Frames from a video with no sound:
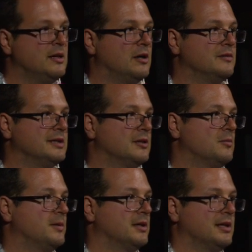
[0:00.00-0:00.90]
of the
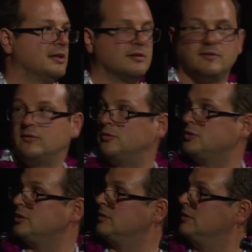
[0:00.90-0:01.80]
Copernican
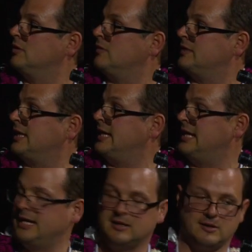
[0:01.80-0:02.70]
revolution, of the
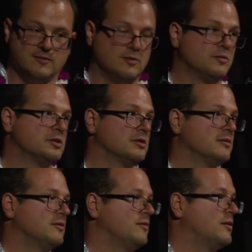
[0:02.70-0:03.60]
Galilean revolution
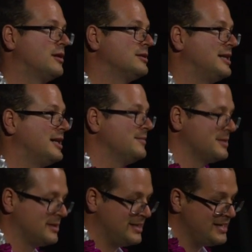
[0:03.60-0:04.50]
for our
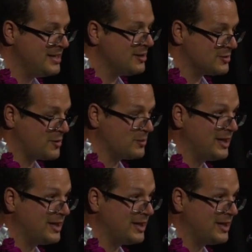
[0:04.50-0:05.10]
times. So I would